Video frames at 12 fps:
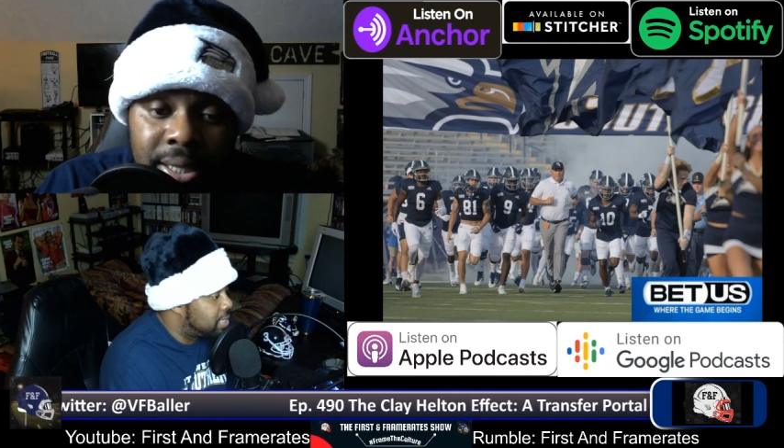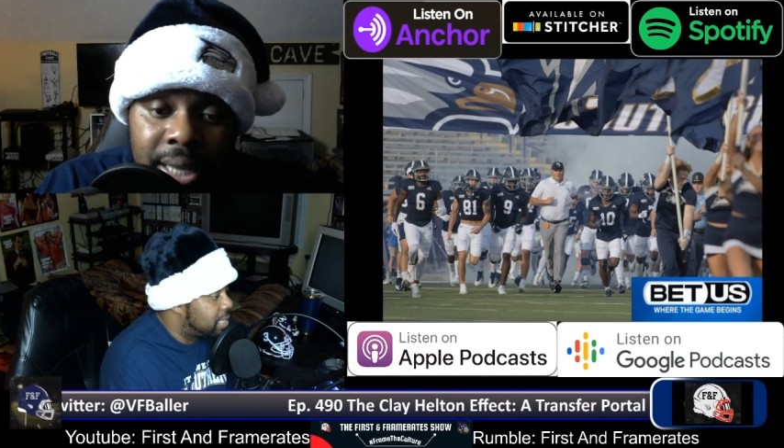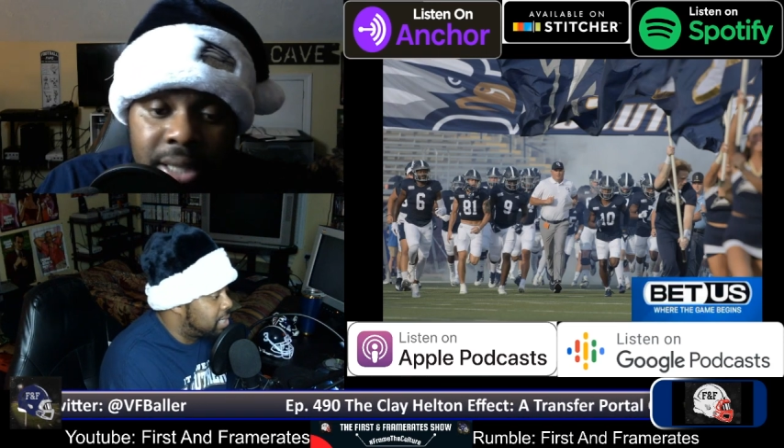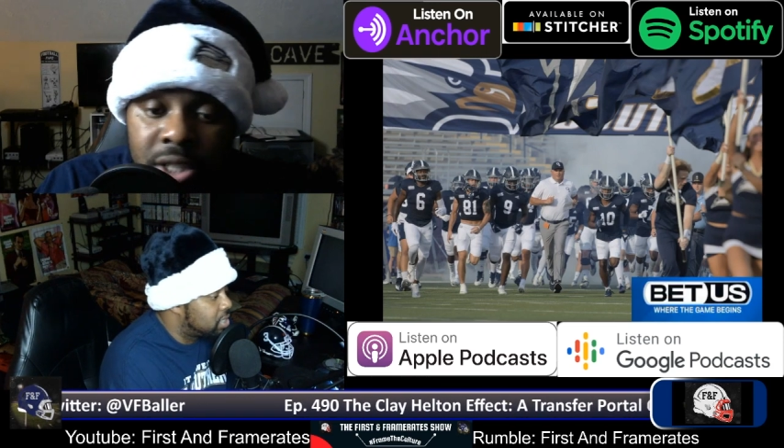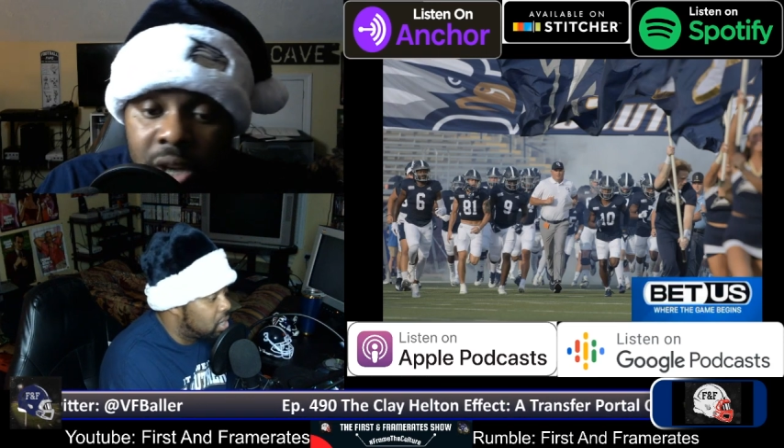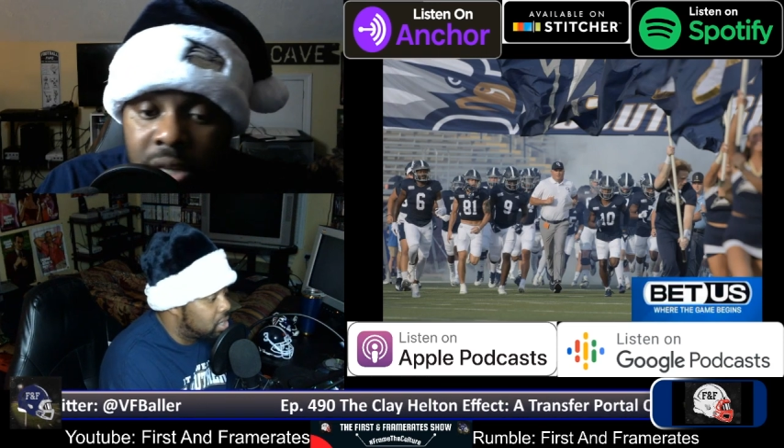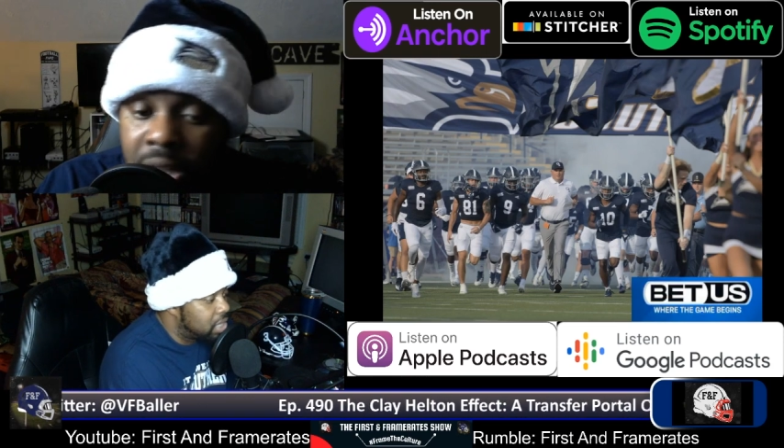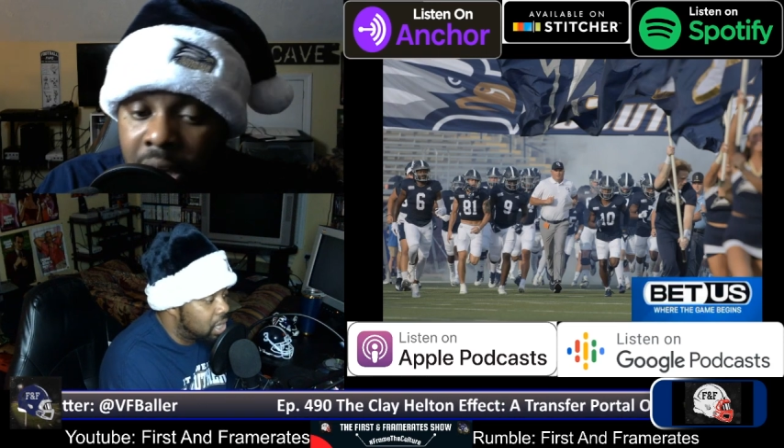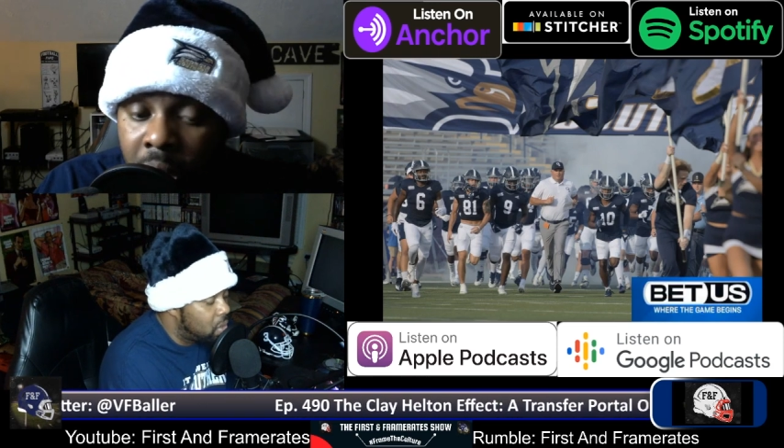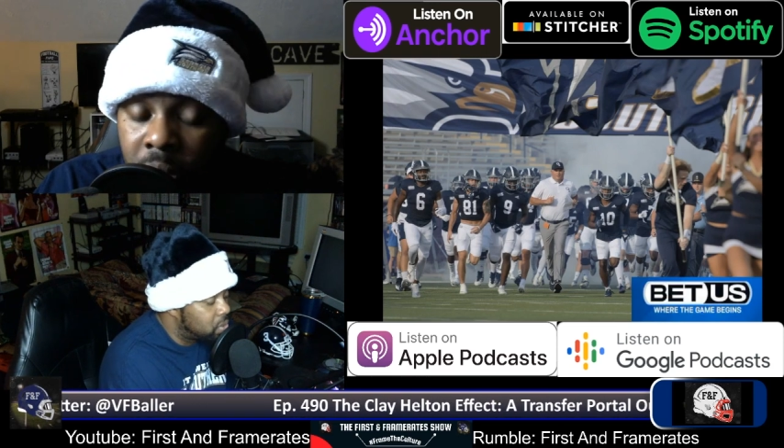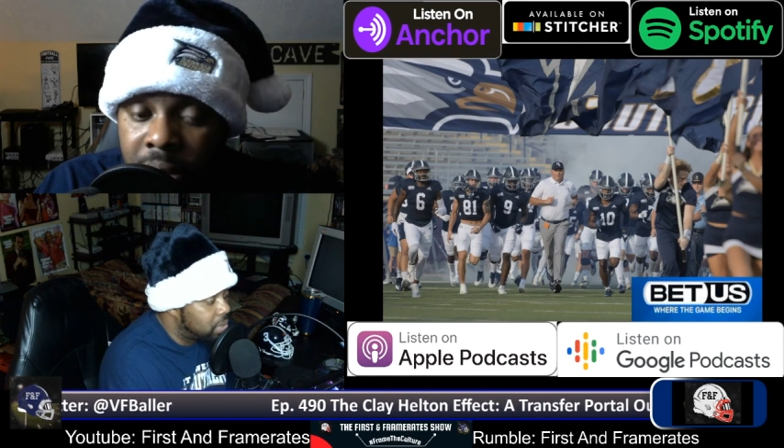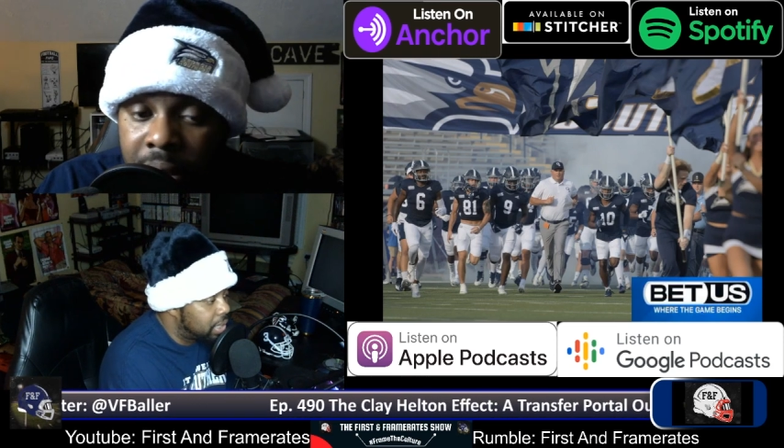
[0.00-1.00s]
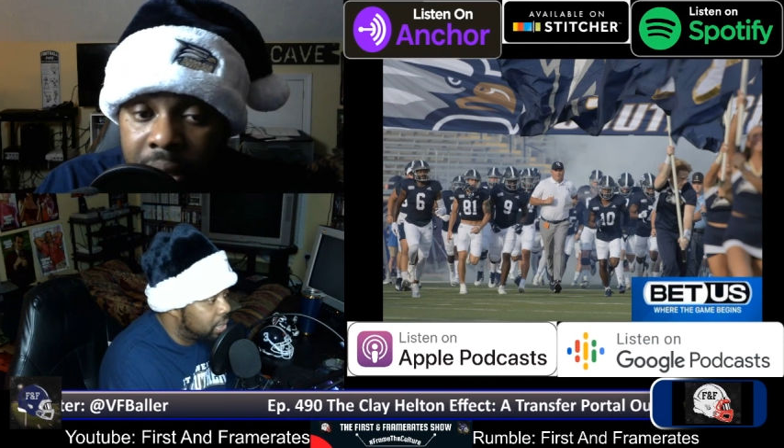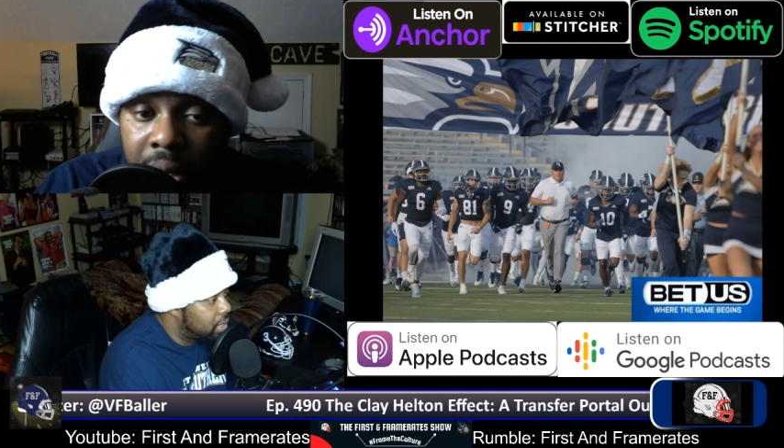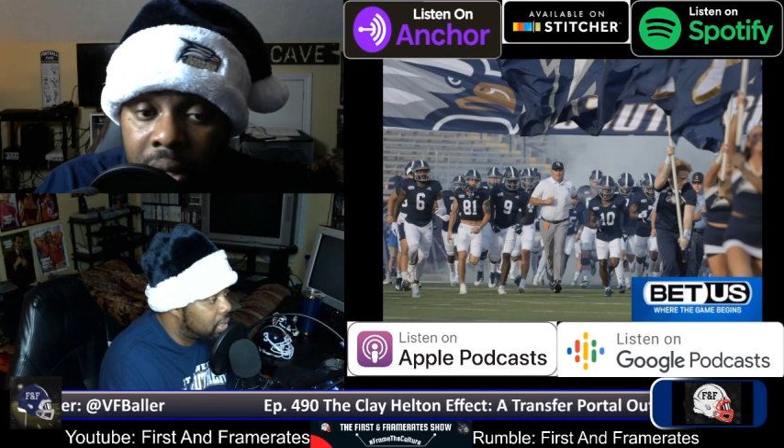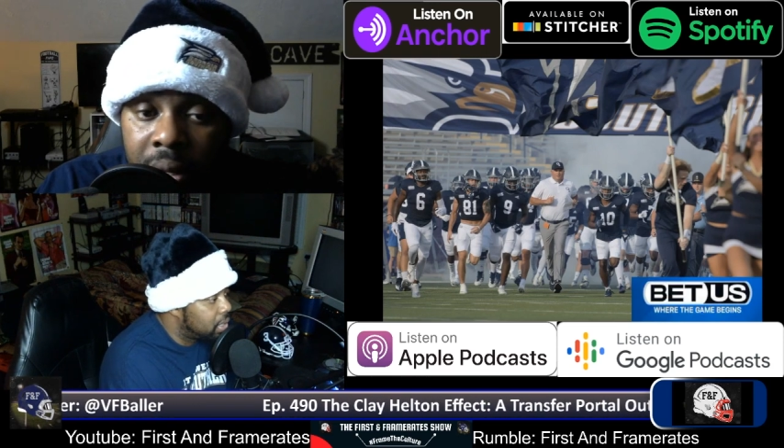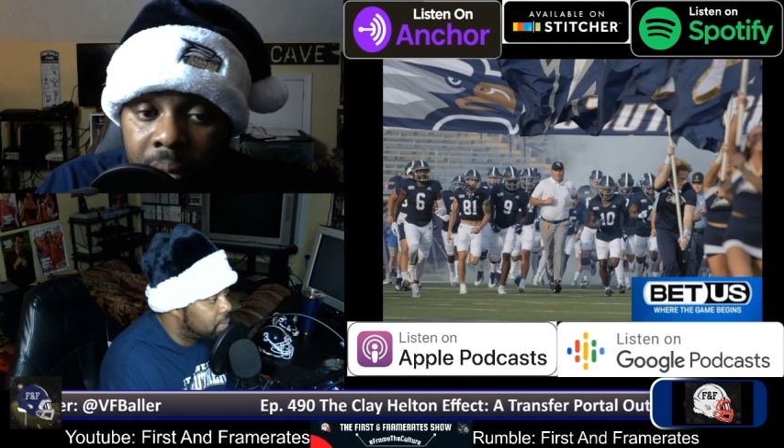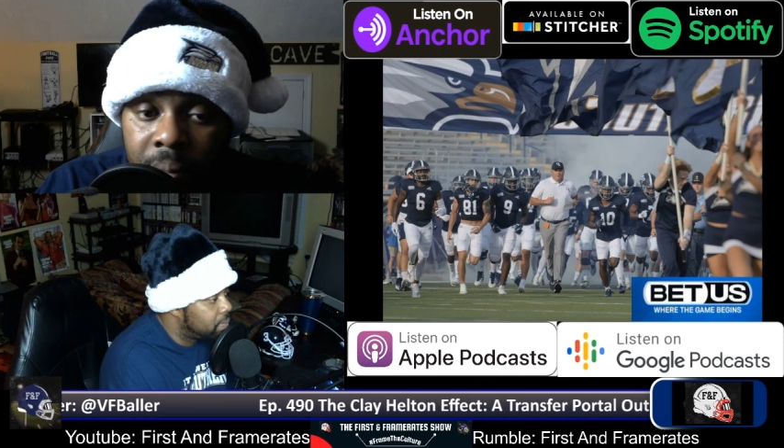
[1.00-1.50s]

State just lost their coach, I think.